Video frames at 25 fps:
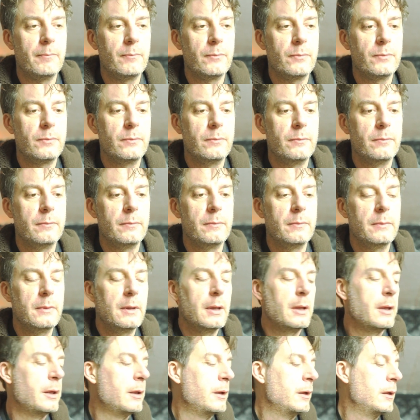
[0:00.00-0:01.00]
Be
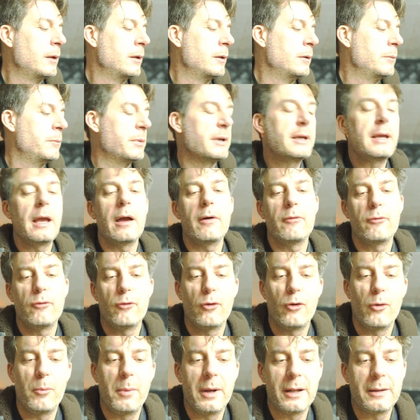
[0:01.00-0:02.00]

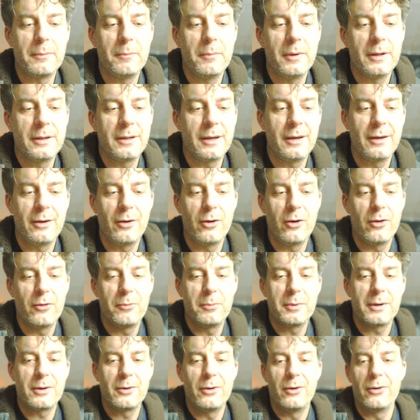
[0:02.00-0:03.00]
careful about materials
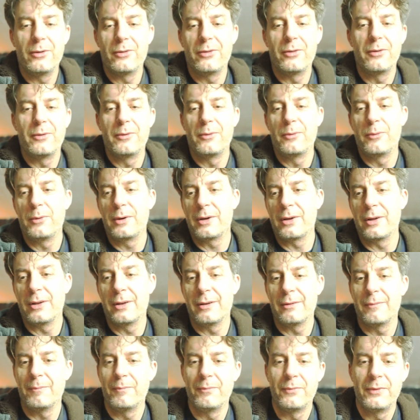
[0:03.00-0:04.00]
because we
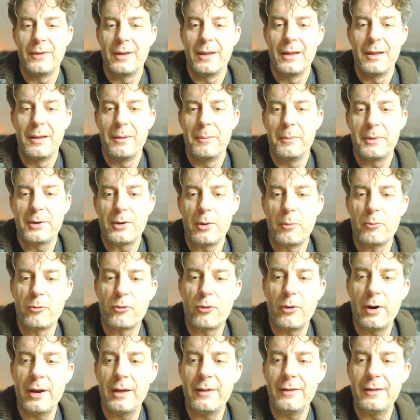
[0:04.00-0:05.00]
can become
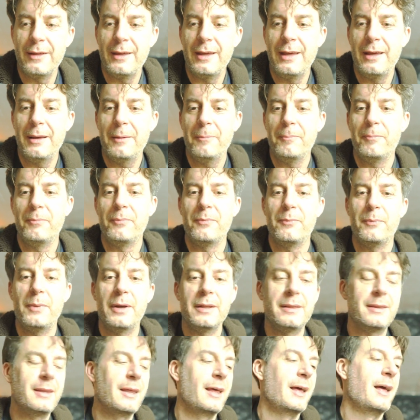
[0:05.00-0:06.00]
crazy,
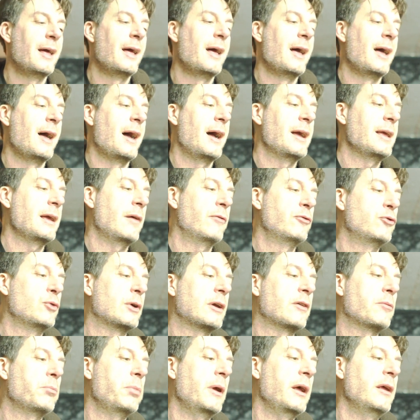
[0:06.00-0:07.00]
but I have to
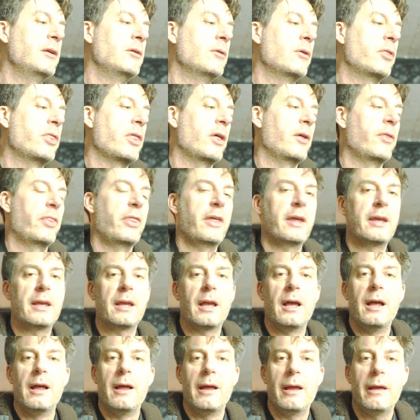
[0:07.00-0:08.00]
explain you something.
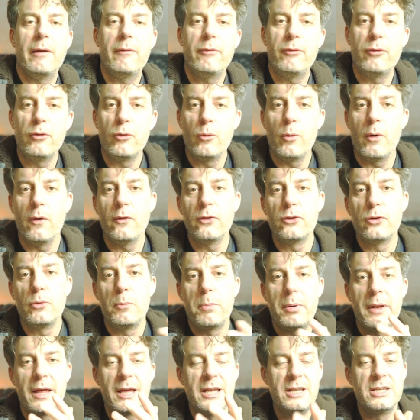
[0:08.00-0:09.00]
If you want to
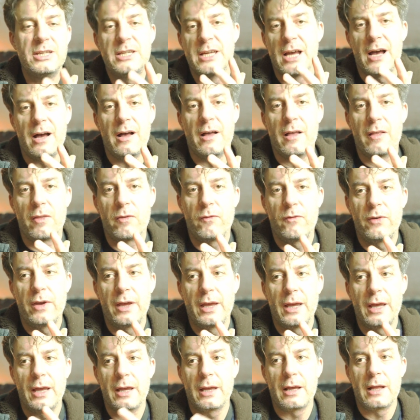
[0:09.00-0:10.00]
play jazz
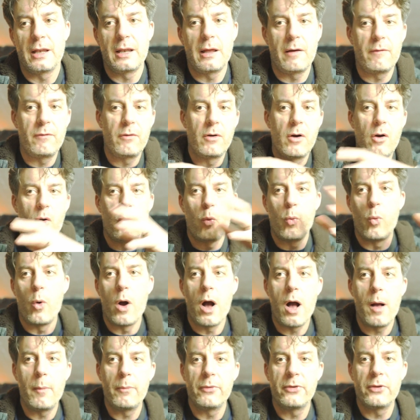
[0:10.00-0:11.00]
thing and have
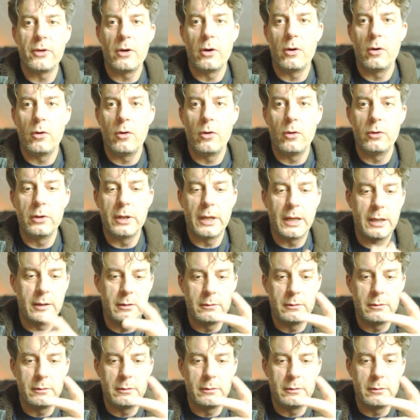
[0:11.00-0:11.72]
warm sound,